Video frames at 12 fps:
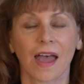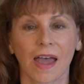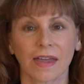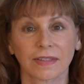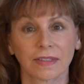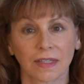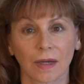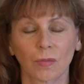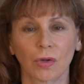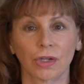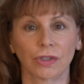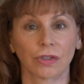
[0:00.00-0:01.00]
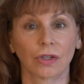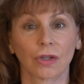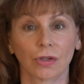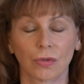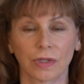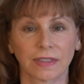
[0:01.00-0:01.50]
As someone
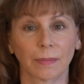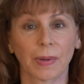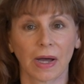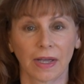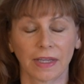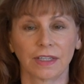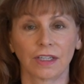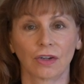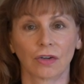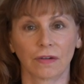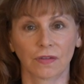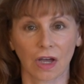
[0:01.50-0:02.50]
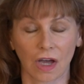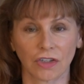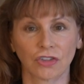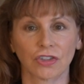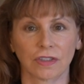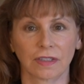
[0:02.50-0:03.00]
who is a pioneer of
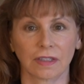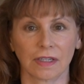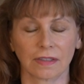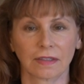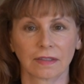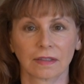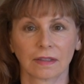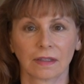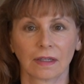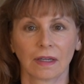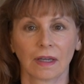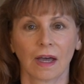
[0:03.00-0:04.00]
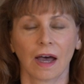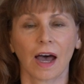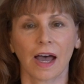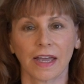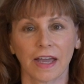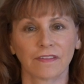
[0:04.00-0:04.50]
consciousness,
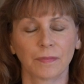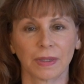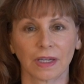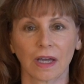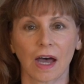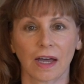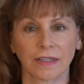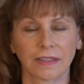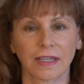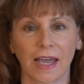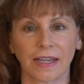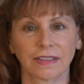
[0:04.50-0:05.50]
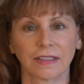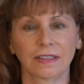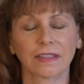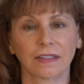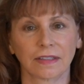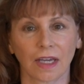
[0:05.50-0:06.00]
I have been contacted
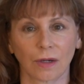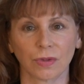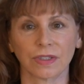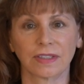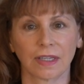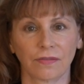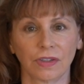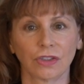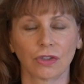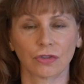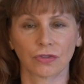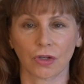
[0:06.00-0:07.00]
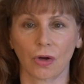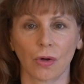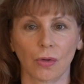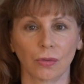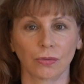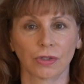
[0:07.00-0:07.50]
since I was 7 years
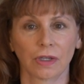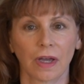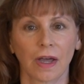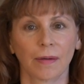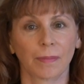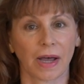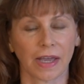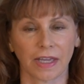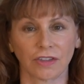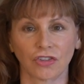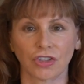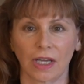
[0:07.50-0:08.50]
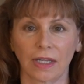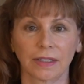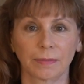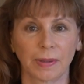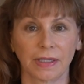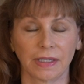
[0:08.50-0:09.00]
old by
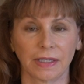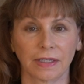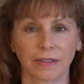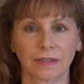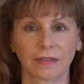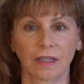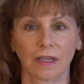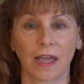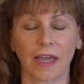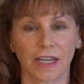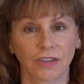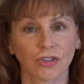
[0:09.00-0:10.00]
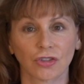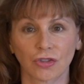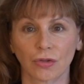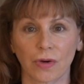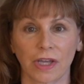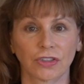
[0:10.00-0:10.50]
angelic beings,
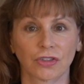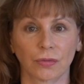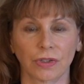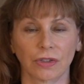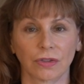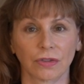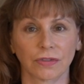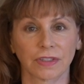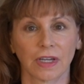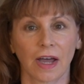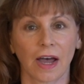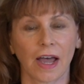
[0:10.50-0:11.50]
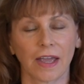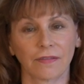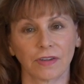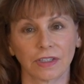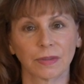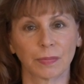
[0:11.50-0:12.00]
extraterrestrials. I
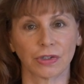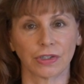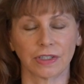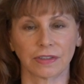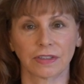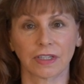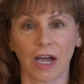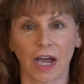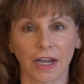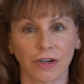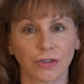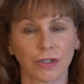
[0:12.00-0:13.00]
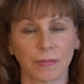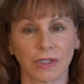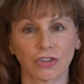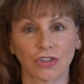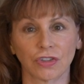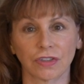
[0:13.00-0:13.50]
have experienced higher
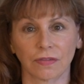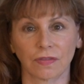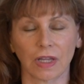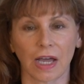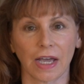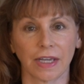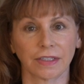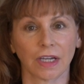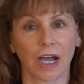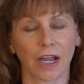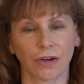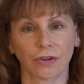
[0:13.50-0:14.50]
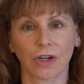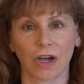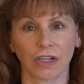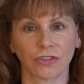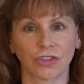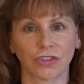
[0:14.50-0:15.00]
dimensions of light, higher
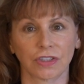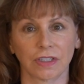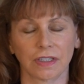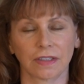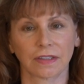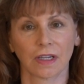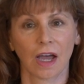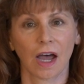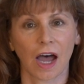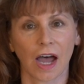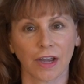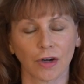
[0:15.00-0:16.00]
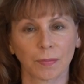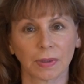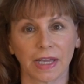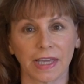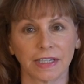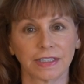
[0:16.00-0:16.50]
consciousness, higher
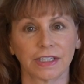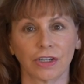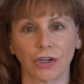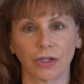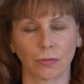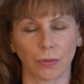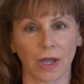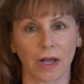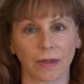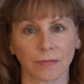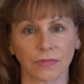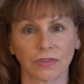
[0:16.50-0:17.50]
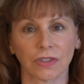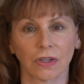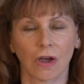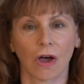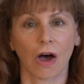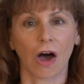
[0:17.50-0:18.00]
planetary realms.
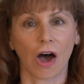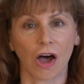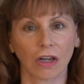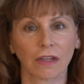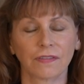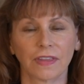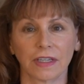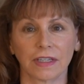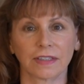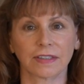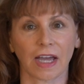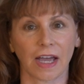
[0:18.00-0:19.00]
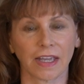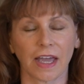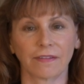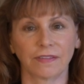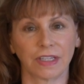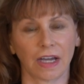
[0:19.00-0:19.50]
All of this I
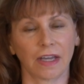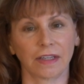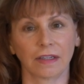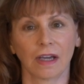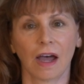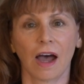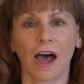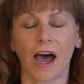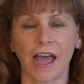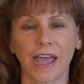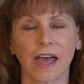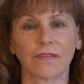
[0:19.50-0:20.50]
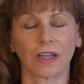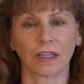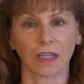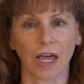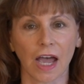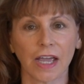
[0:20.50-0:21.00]
have done. I have
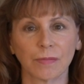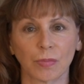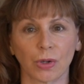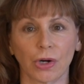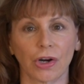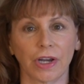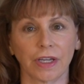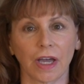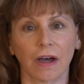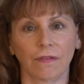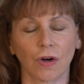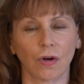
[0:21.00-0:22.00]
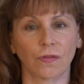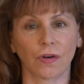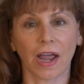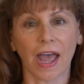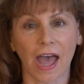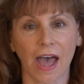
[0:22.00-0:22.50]
a library of
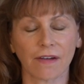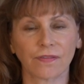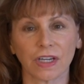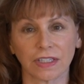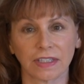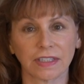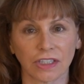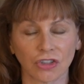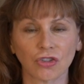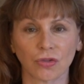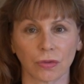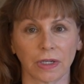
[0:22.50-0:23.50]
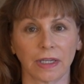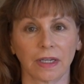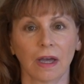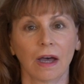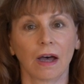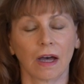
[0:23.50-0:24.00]
over half a century
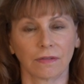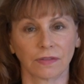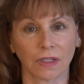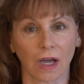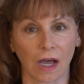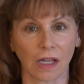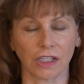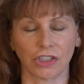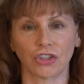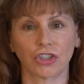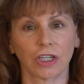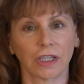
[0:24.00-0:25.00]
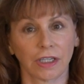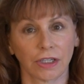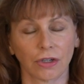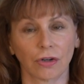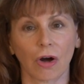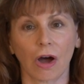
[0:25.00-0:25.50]
of knowledge
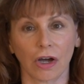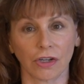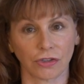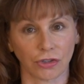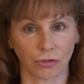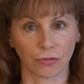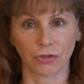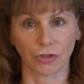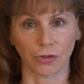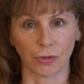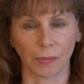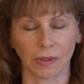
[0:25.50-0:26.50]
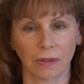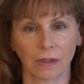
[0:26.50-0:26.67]
here on YouTube.